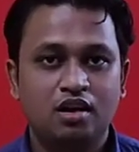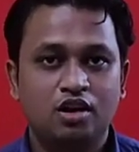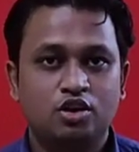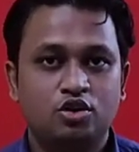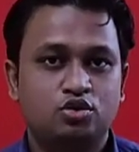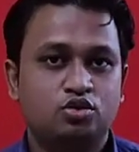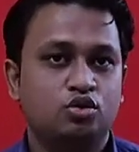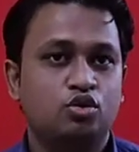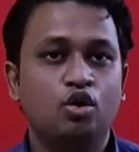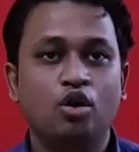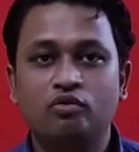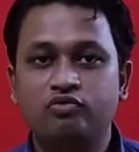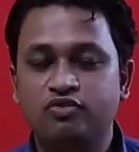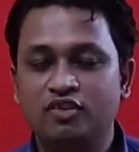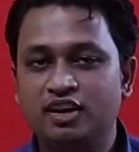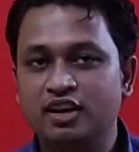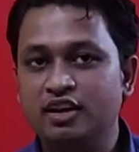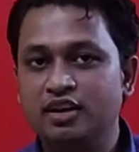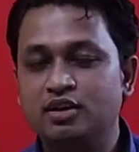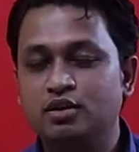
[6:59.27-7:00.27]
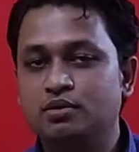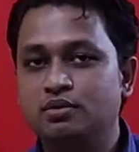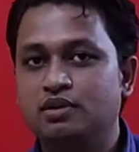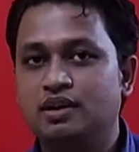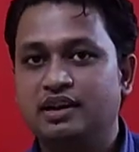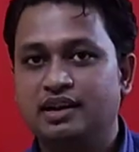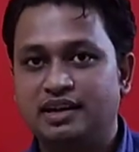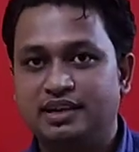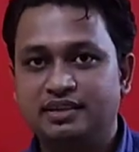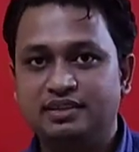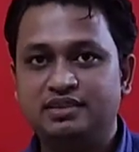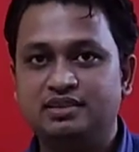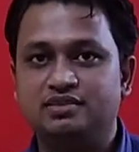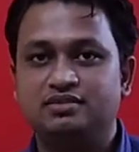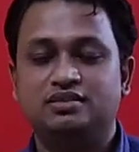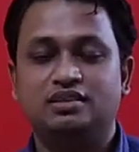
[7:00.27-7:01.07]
So hopefully you learned